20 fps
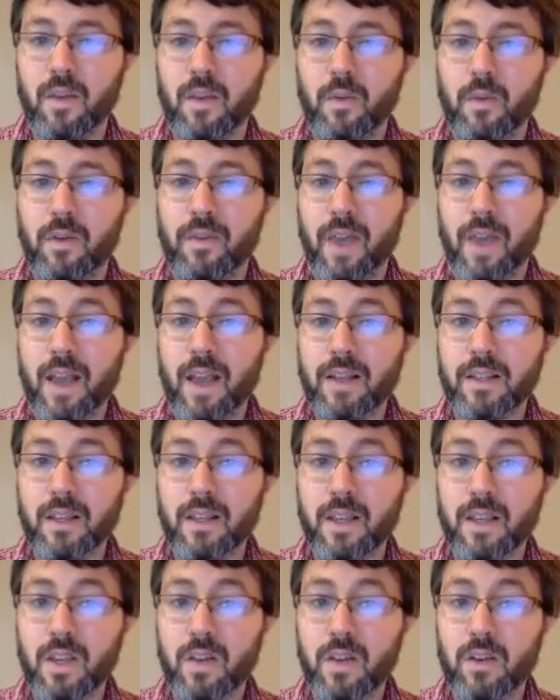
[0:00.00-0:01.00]
We've
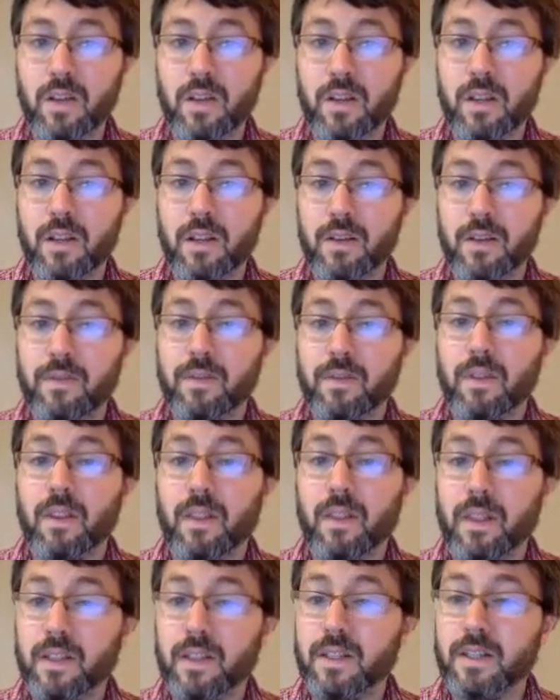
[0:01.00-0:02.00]
executed
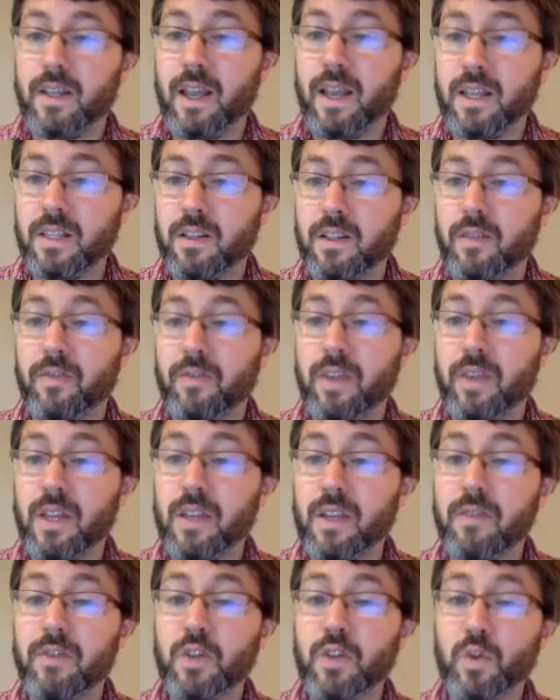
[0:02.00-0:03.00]
the test of
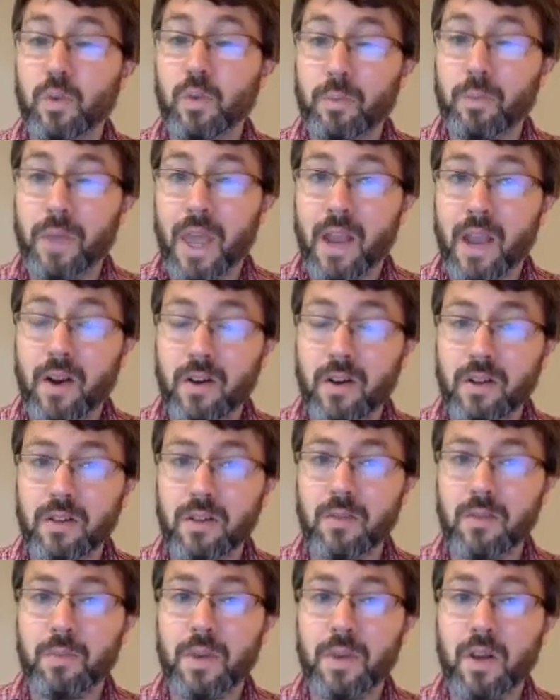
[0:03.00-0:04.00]
individual
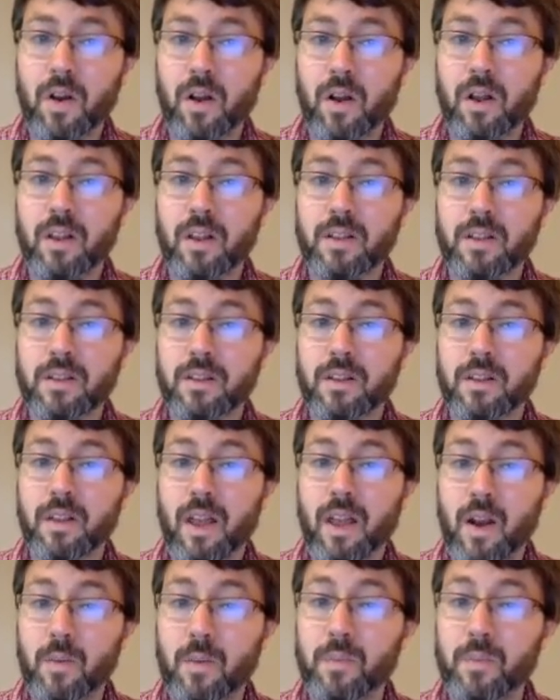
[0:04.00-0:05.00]
pairs because
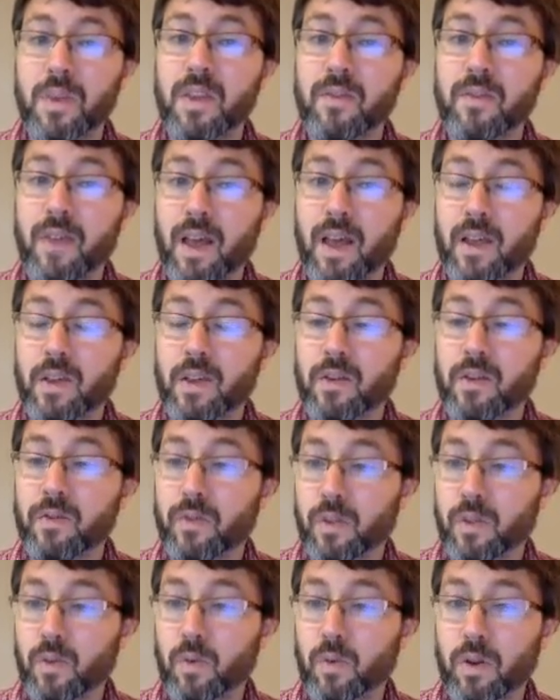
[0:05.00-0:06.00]
our p-value
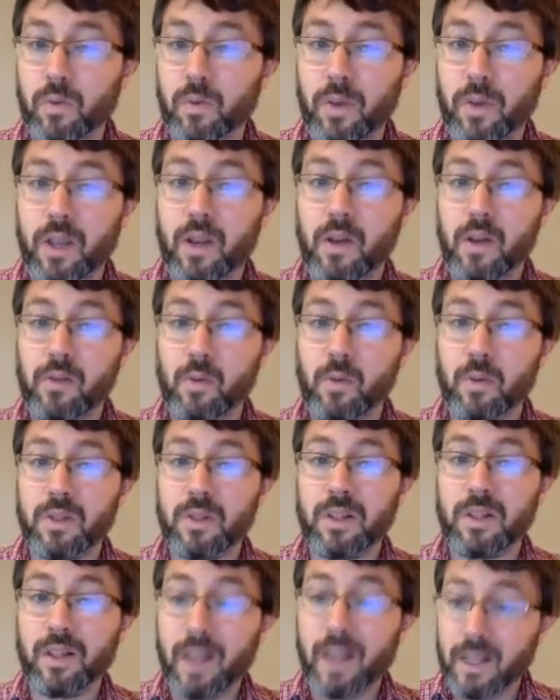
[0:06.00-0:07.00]
for the one-way ANOVA
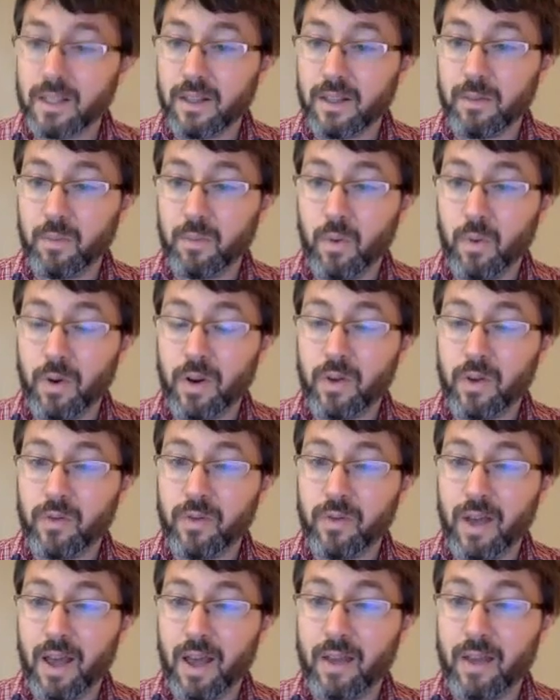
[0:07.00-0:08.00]
was less than
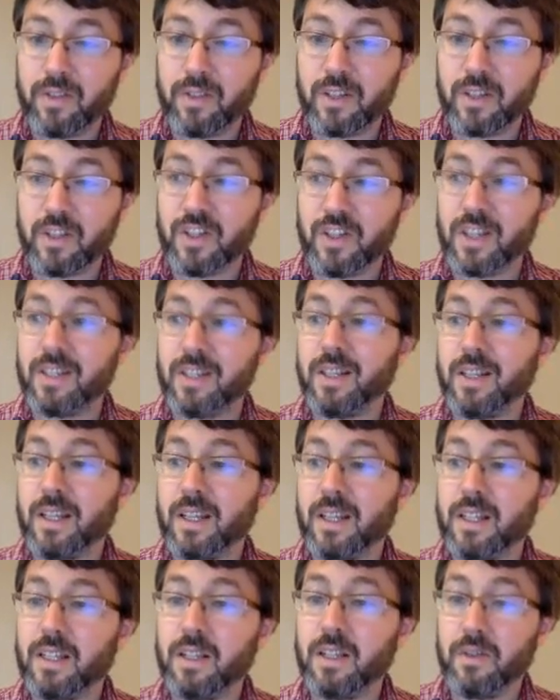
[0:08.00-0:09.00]
0.05, suggesting a
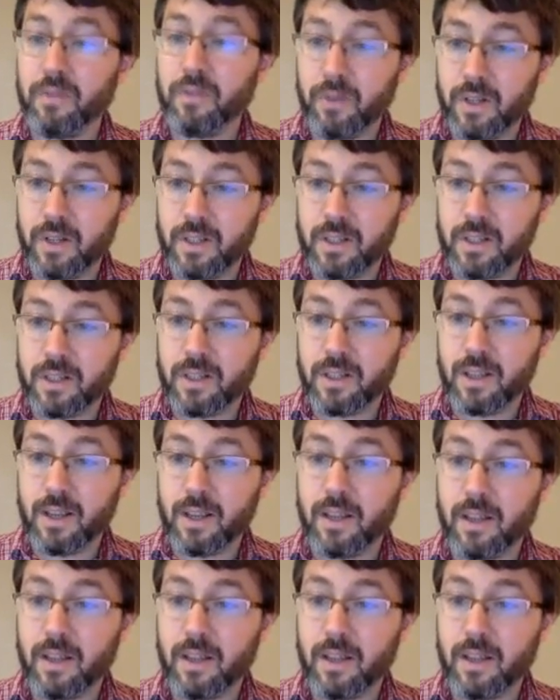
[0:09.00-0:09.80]
difference